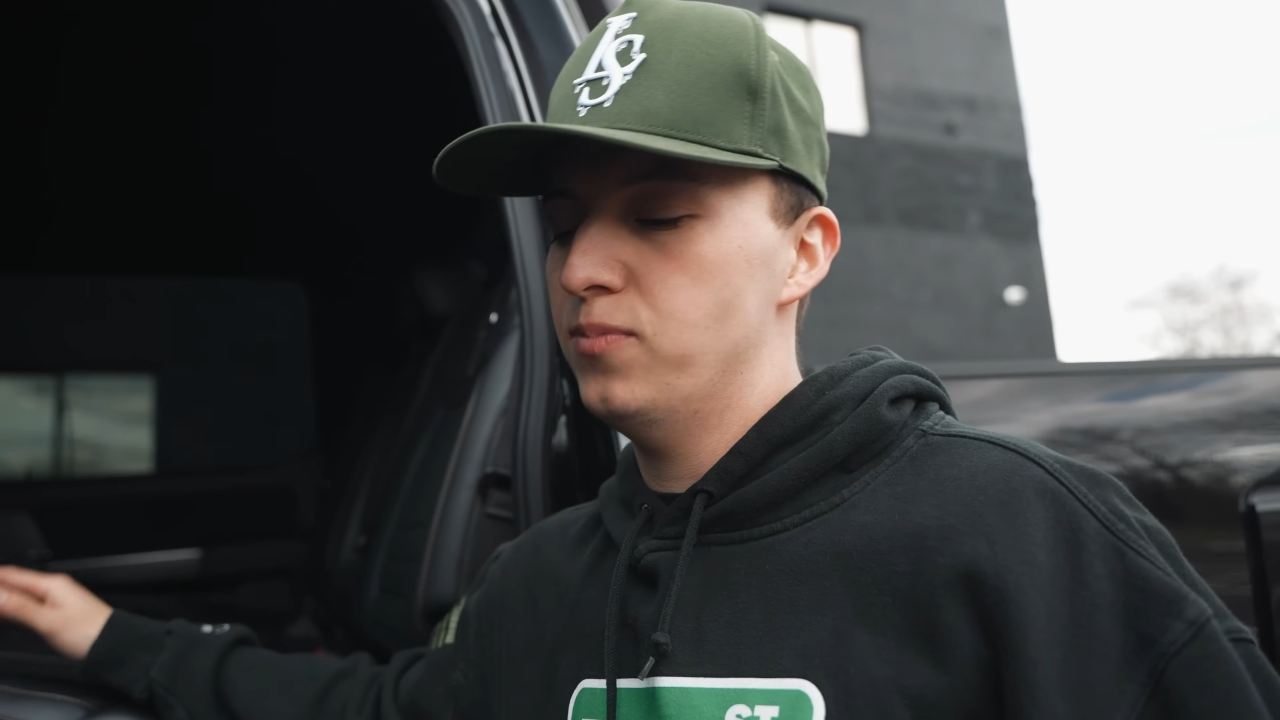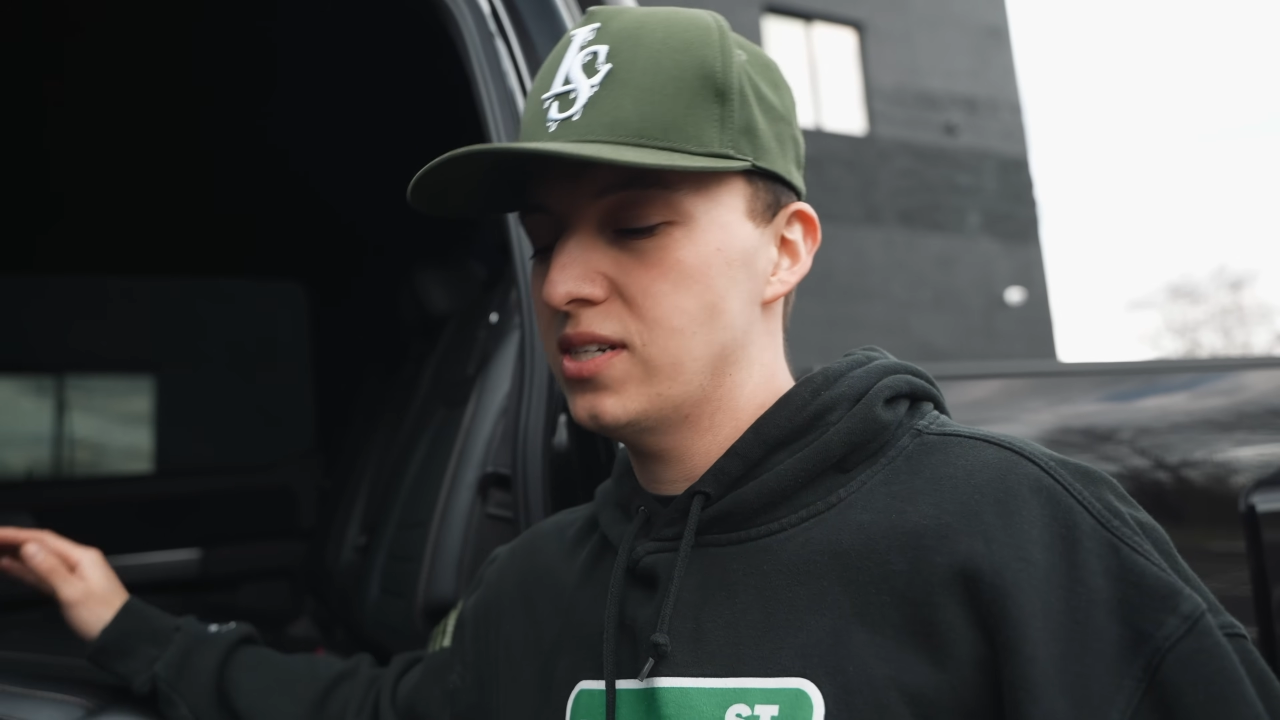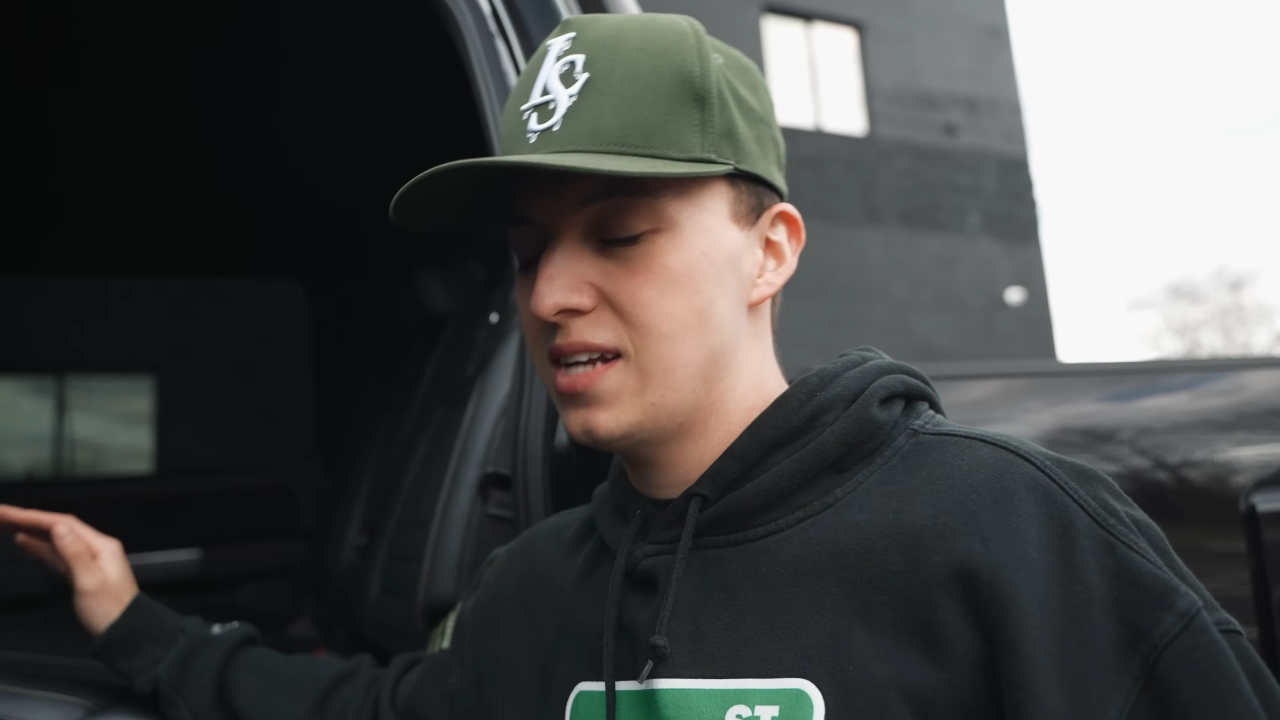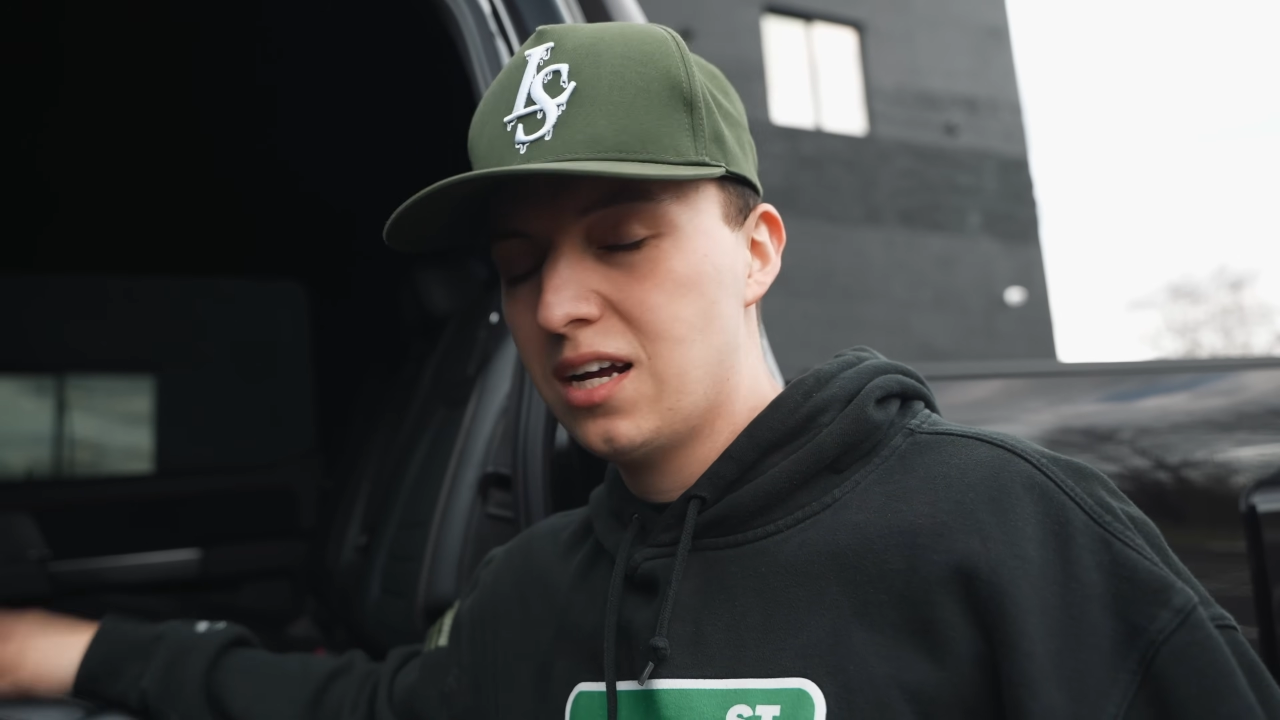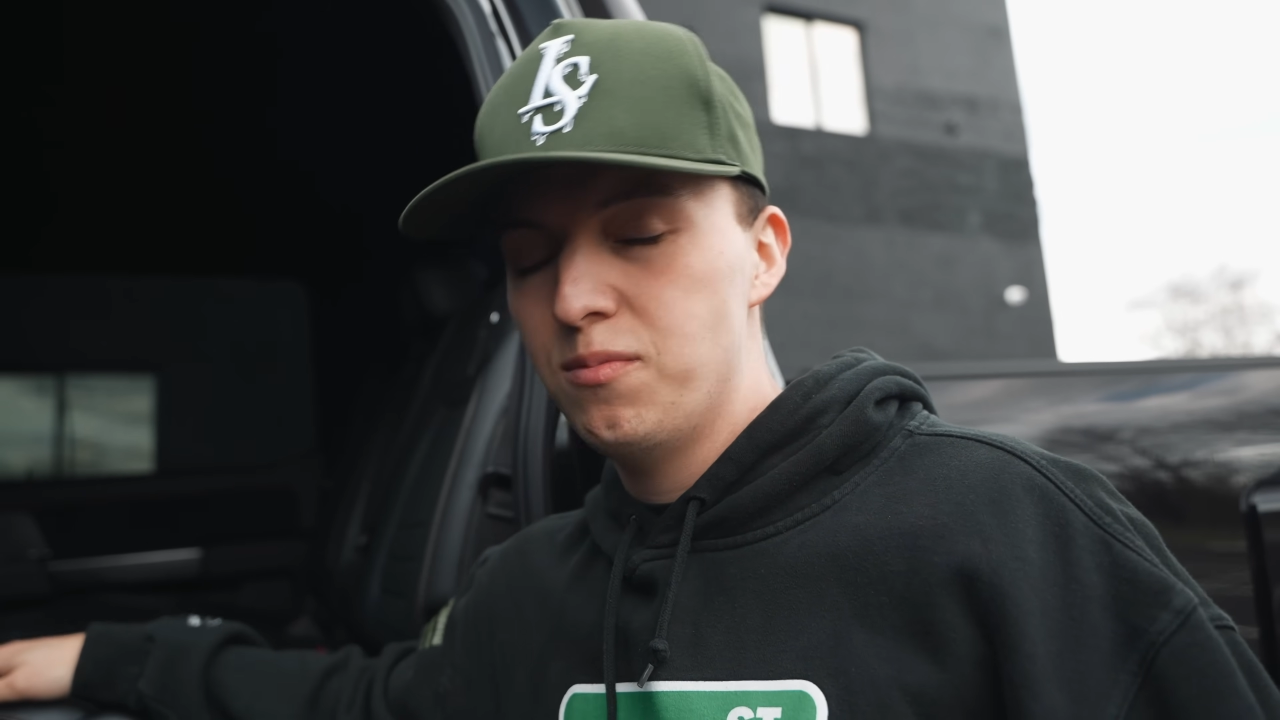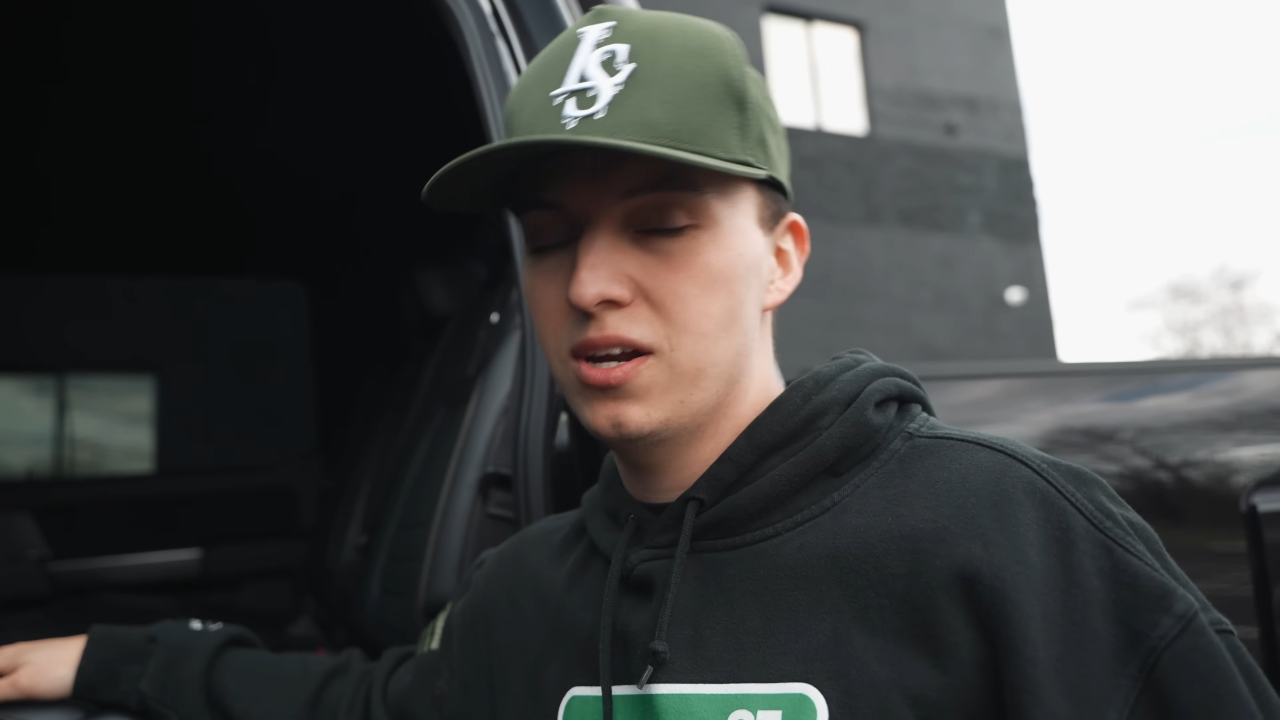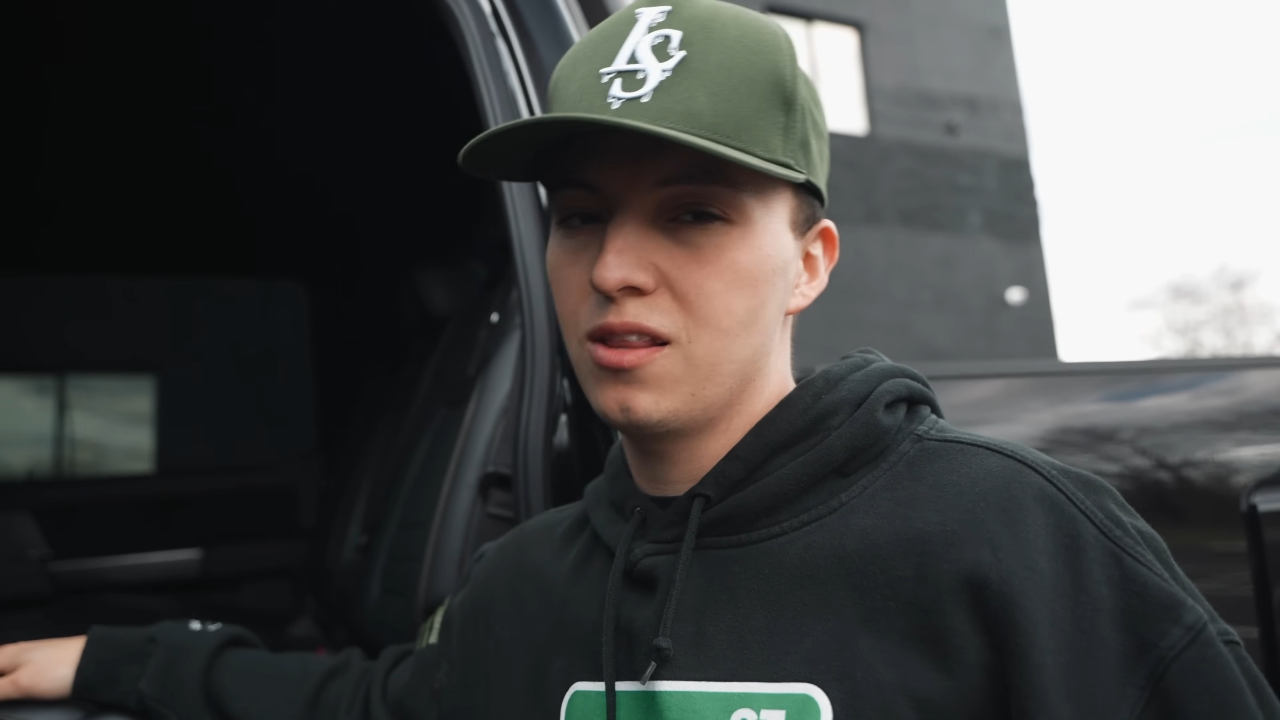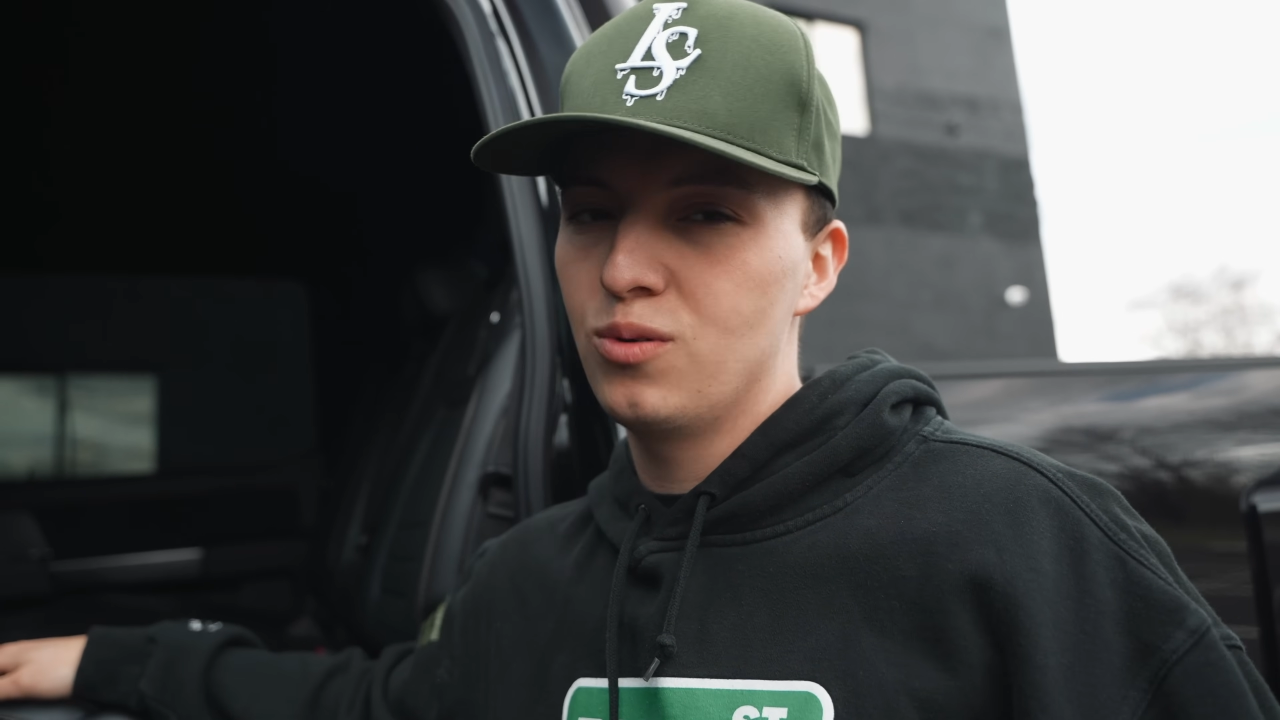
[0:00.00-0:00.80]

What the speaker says: There's not gonna be another